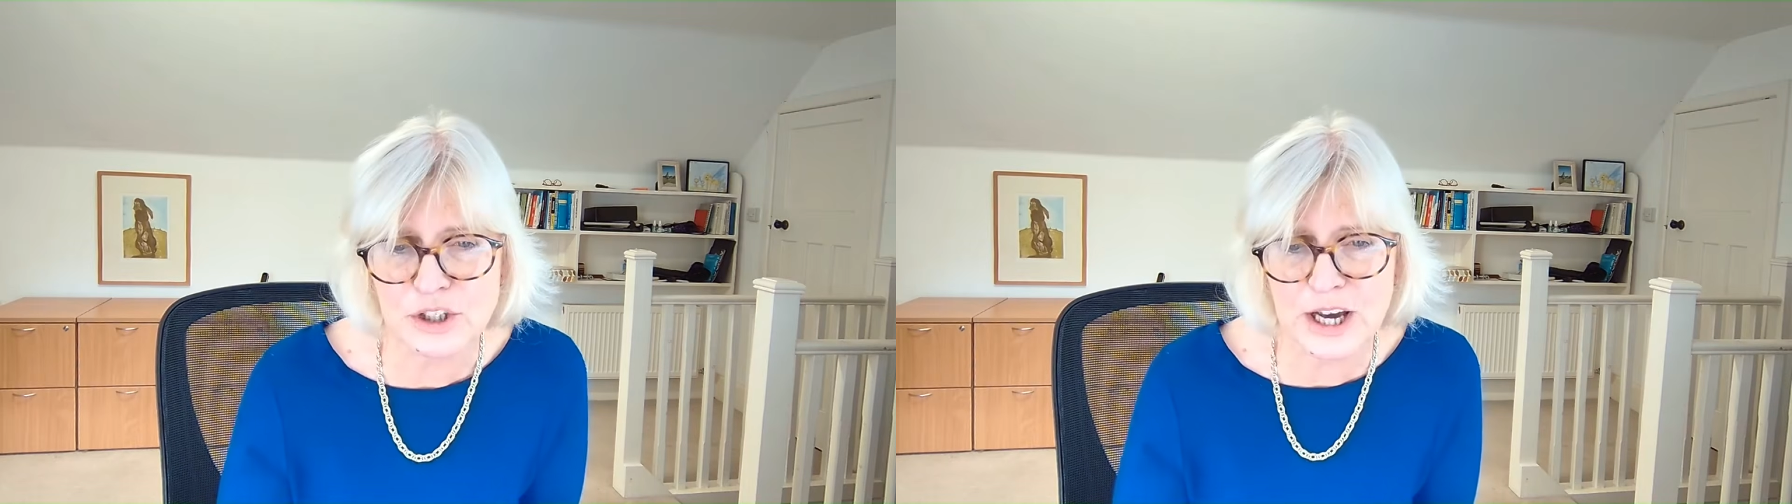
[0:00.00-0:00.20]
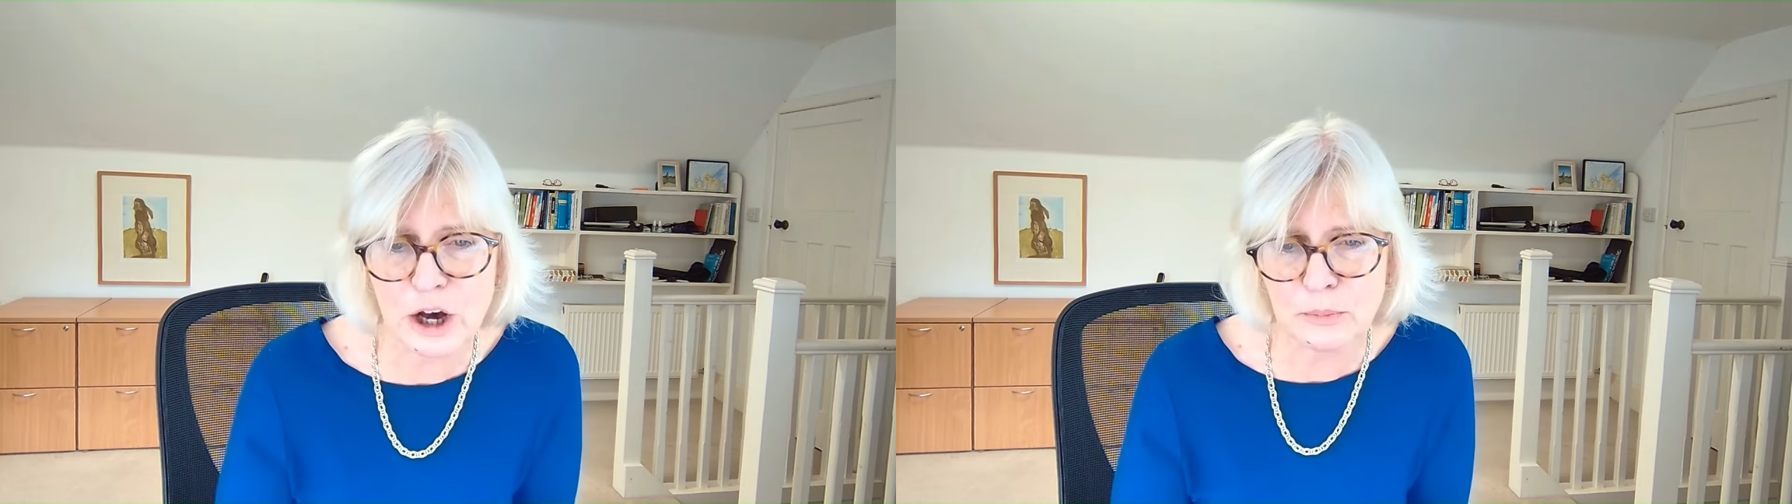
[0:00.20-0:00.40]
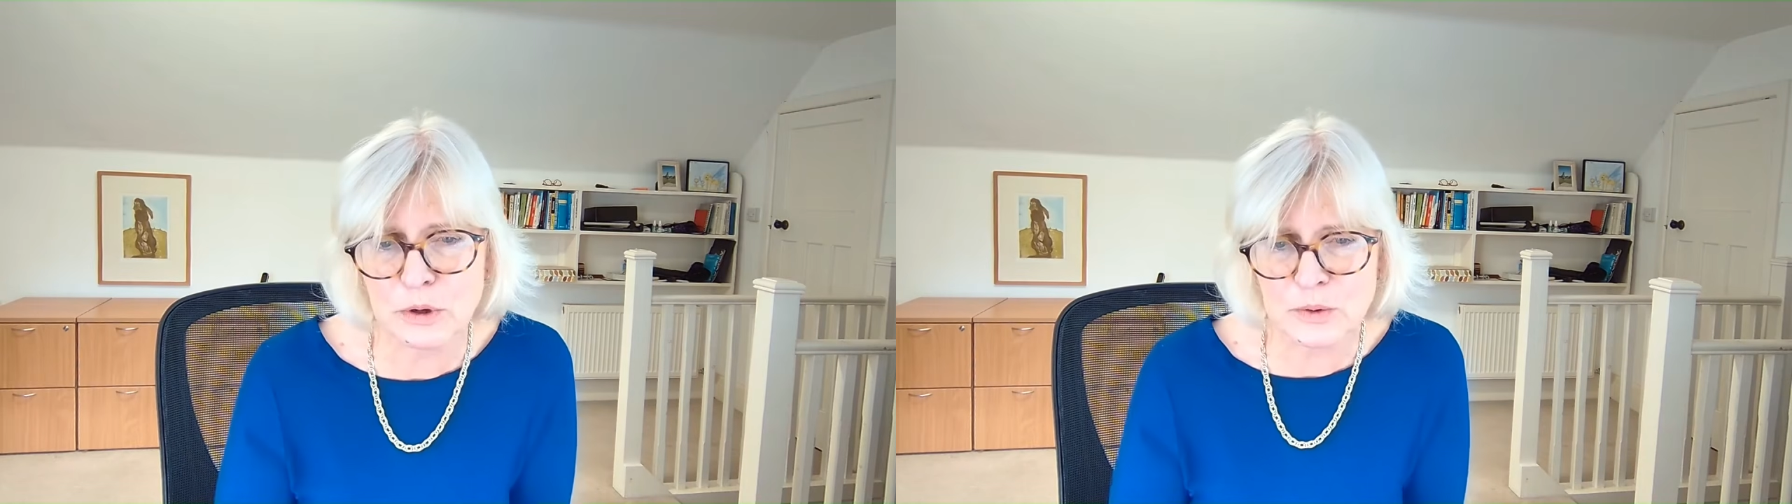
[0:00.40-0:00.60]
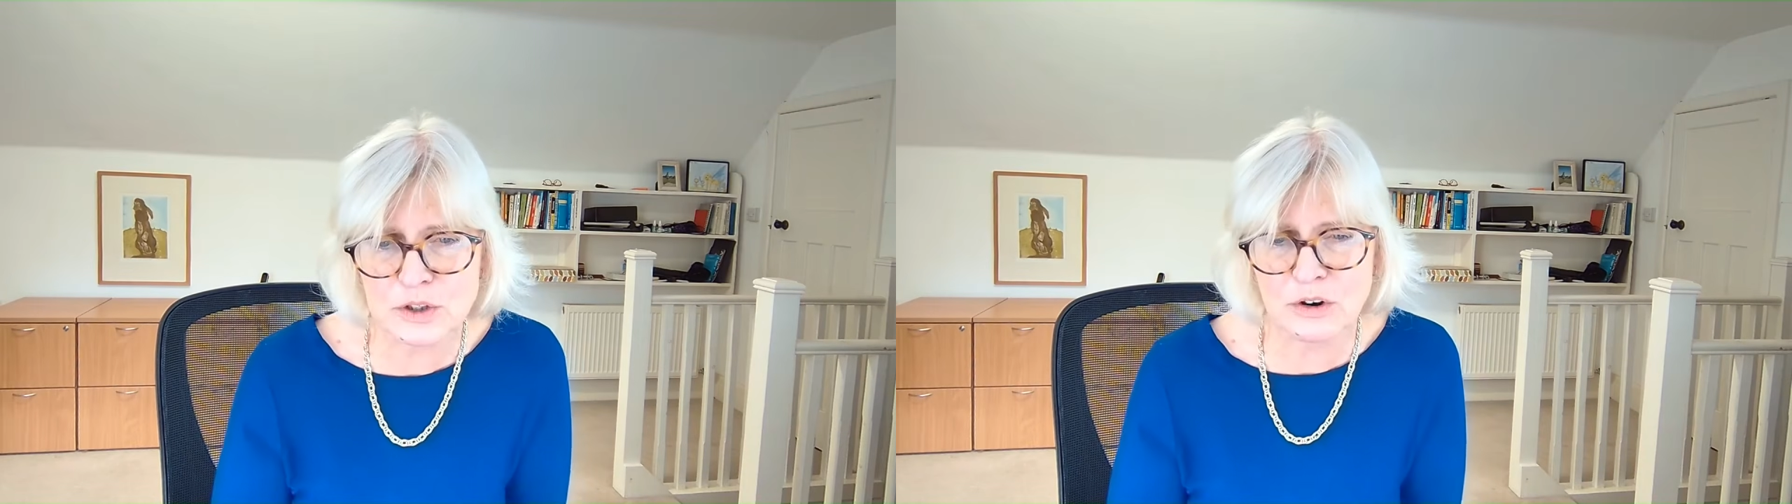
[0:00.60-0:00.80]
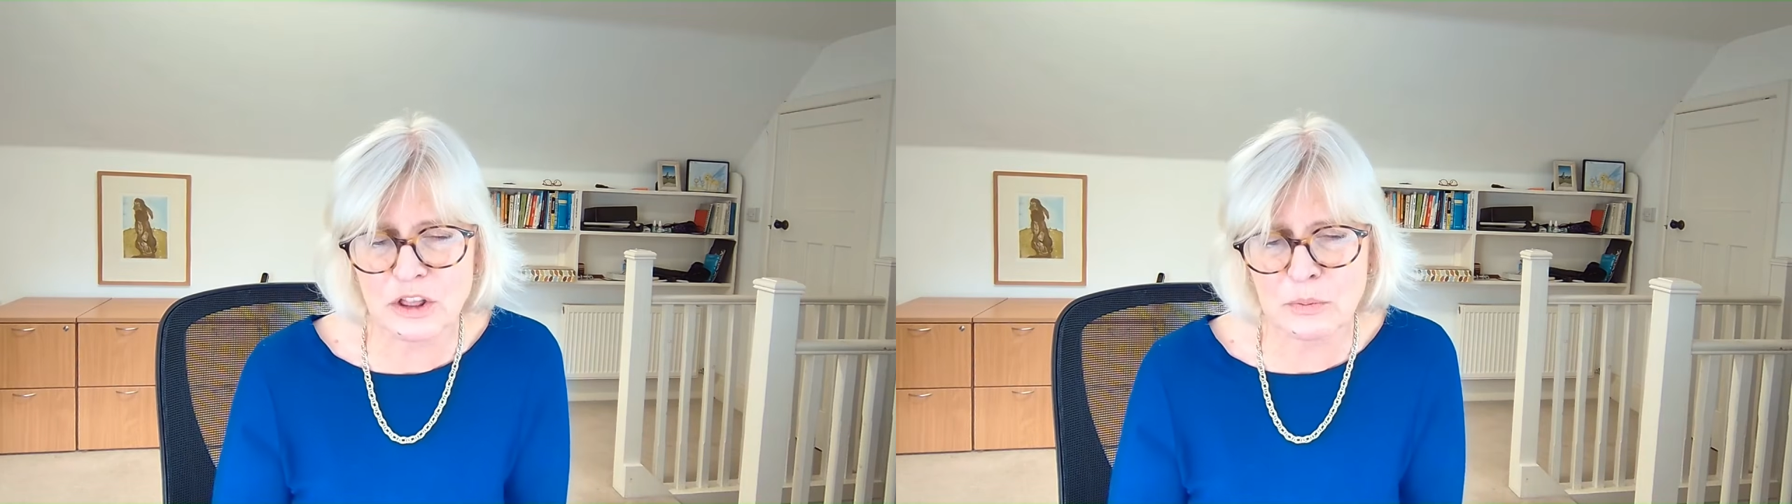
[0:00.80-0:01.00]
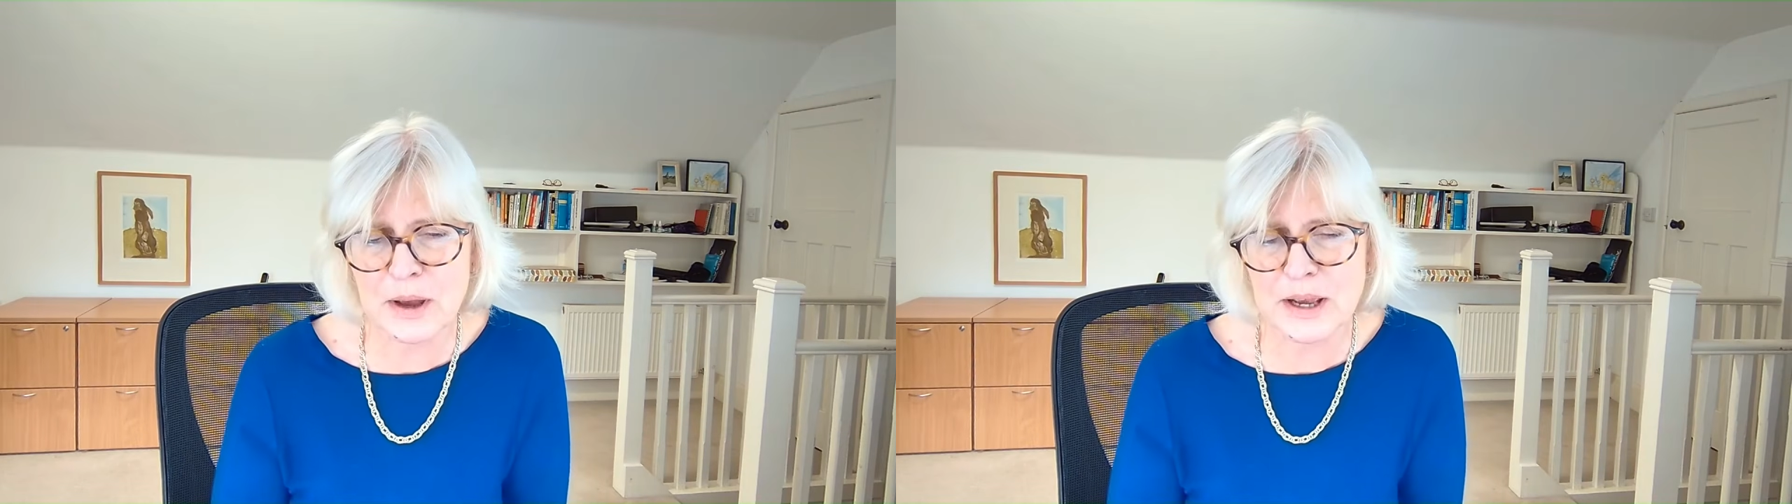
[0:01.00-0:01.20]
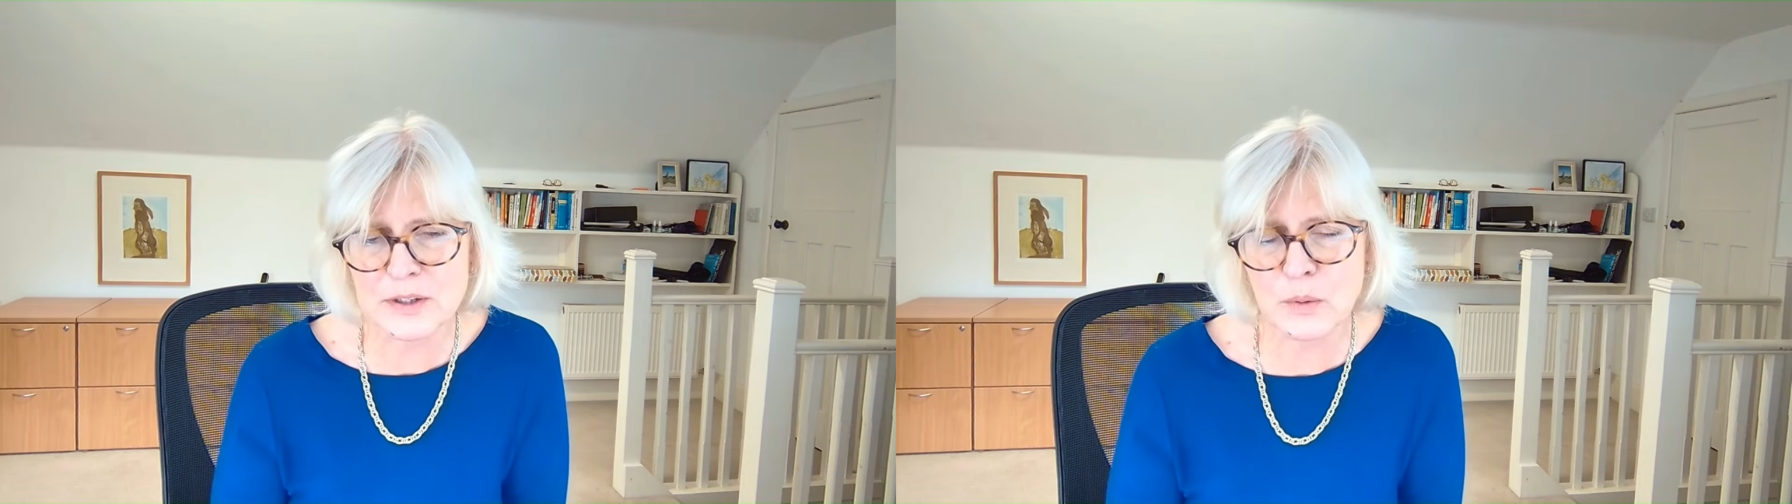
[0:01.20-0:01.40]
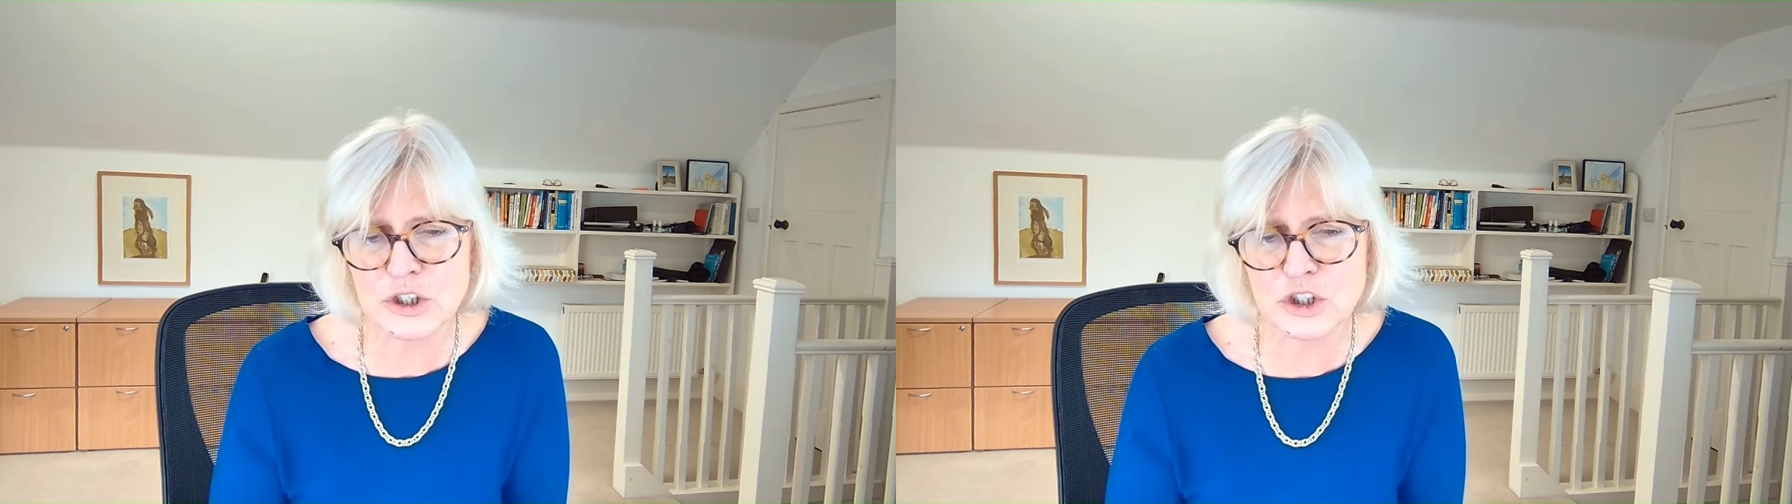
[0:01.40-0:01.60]
to help you with
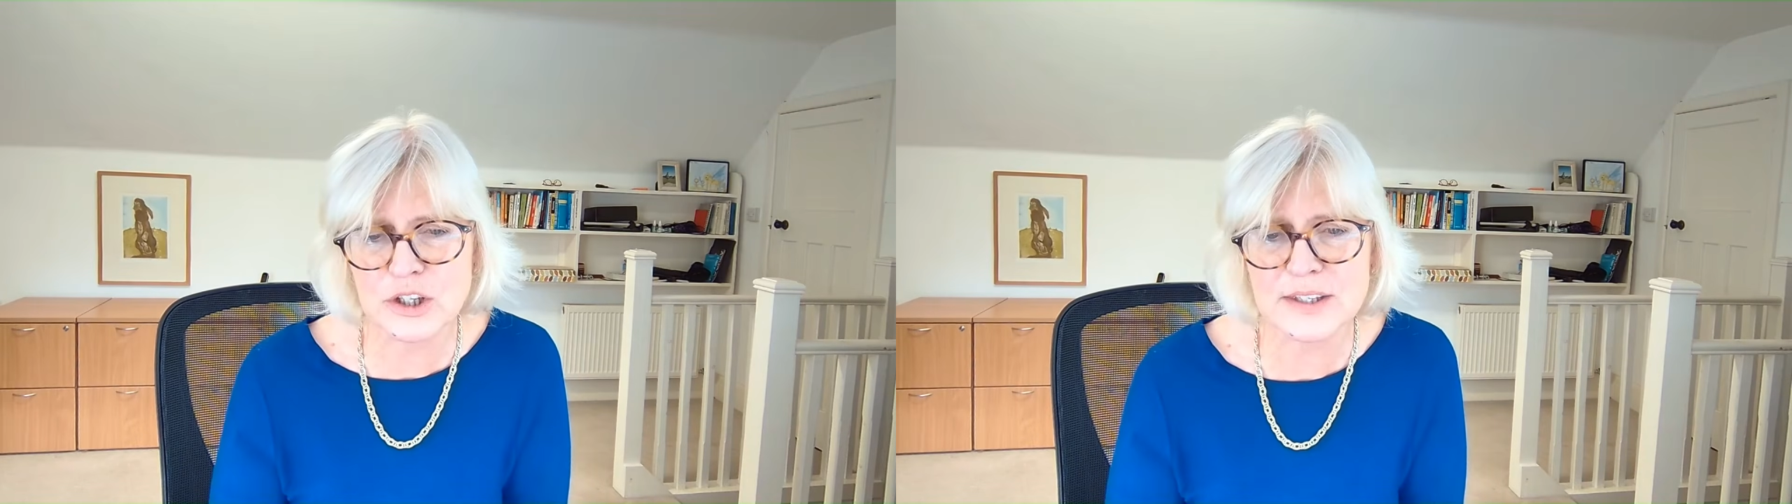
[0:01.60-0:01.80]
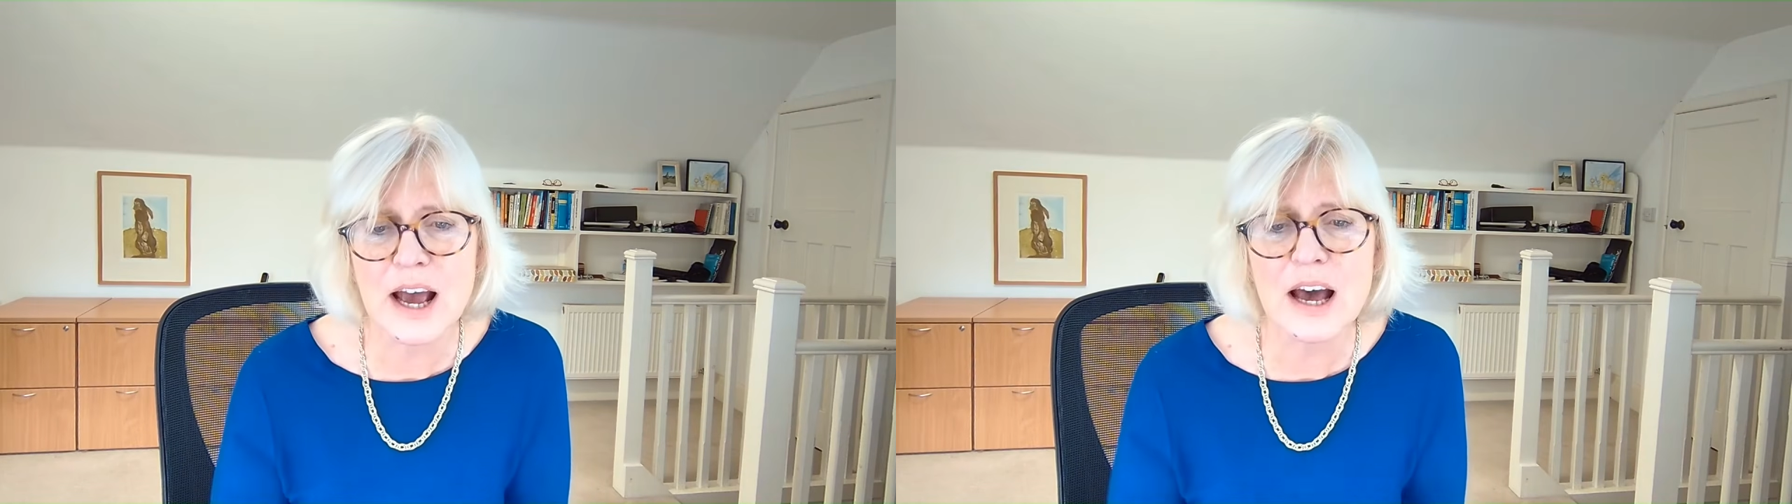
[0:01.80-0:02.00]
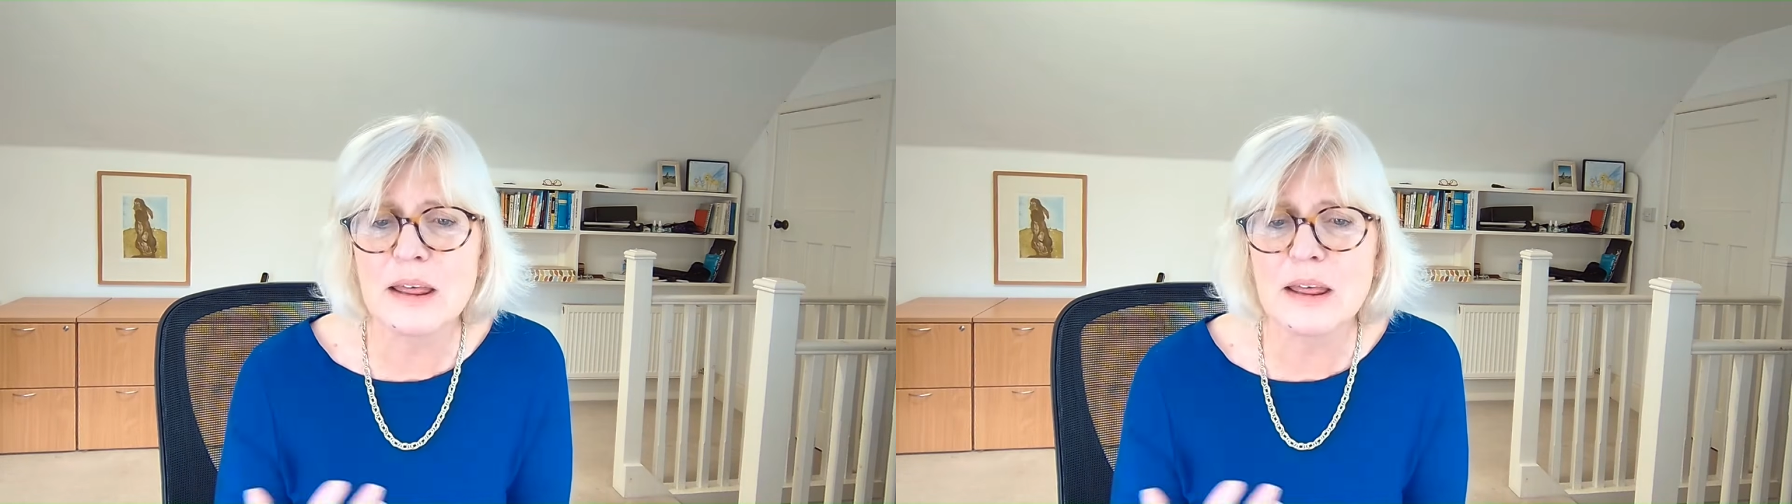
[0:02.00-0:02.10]
strength-based questions,